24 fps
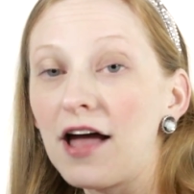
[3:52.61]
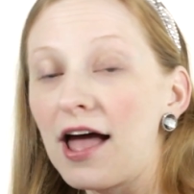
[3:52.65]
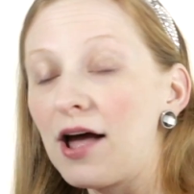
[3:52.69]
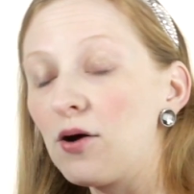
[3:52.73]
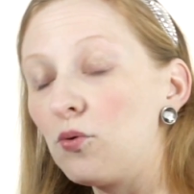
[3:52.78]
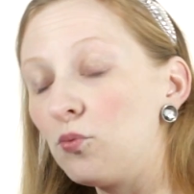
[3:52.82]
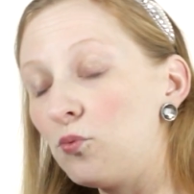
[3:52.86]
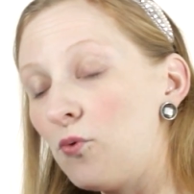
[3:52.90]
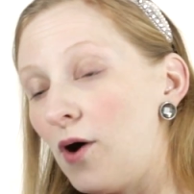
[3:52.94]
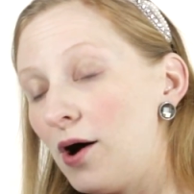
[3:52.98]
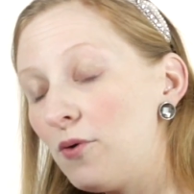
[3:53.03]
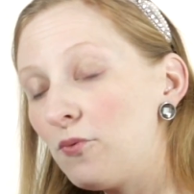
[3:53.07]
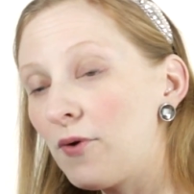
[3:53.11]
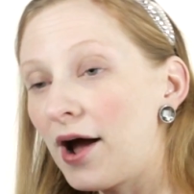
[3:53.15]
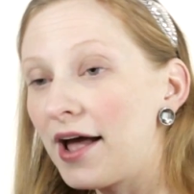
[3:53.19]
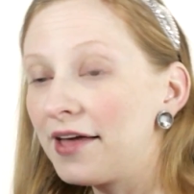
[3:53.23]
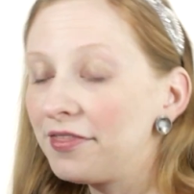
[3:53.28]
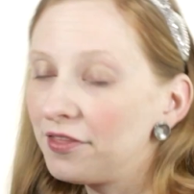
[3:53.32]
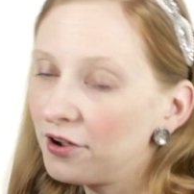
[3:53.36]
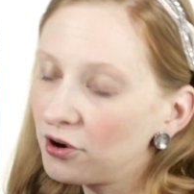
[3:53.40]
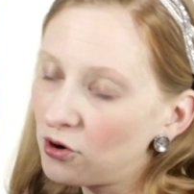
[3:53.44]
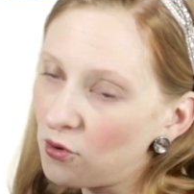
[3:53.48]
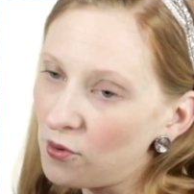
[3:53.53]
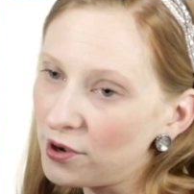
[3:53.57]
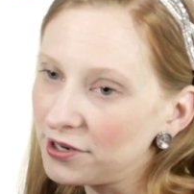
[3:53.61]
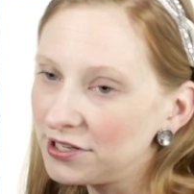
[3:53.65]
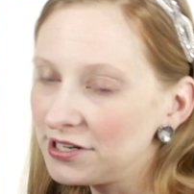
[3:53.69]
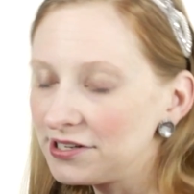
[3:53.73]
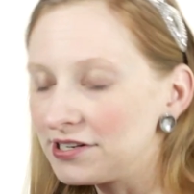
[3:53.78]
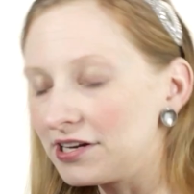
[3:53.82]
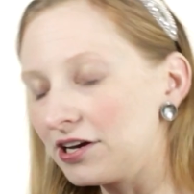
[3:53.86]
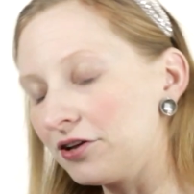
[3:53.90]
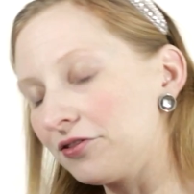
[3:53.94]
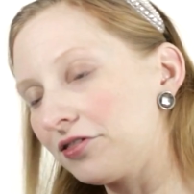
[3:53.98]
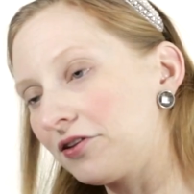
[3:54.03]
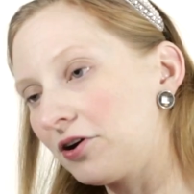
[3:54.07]
what way they're going to
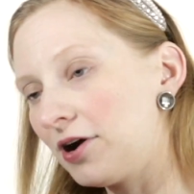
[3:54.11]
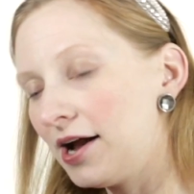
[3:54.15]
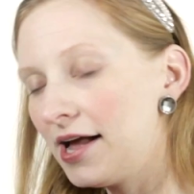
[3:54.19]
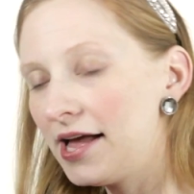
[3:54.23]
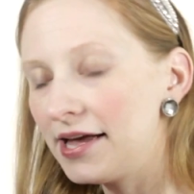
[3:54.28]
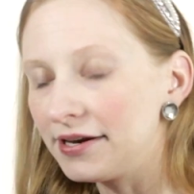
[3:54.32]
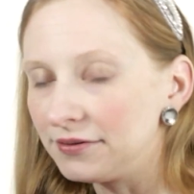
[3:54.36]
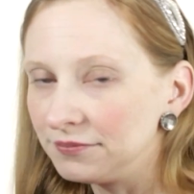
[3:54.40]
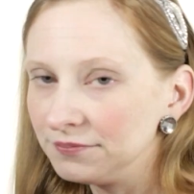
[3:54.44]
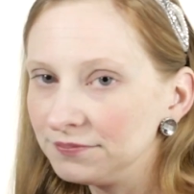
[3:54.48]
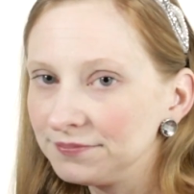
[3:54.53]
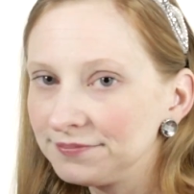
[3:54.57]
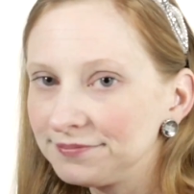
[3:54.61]
tilt their head.